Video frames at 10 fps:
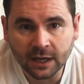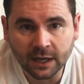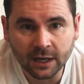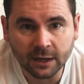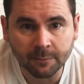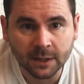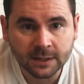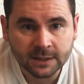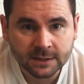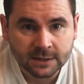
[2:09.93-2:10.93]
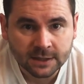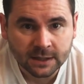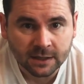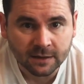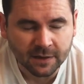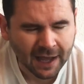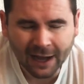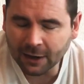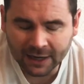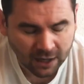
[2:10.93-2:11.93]
They're
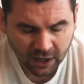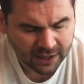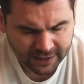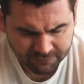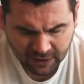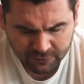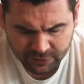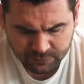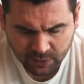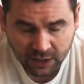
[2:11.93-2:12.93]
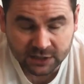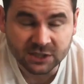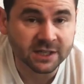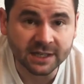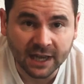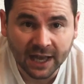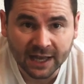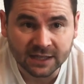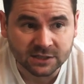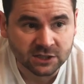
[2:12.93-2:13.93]
highly valued by
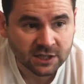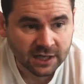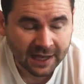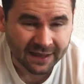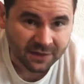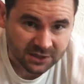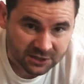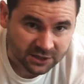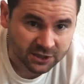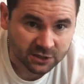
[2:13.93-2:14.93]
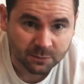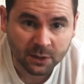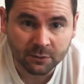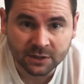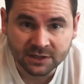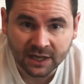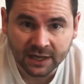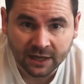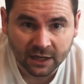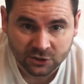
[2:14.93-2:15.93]
sneakerheads, in the sneaker
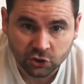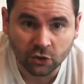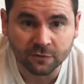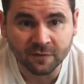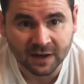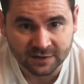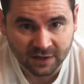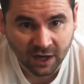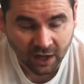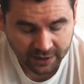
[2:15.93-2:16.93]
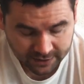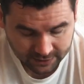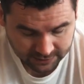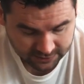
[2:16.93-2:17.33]
community, and Jordan fans alike.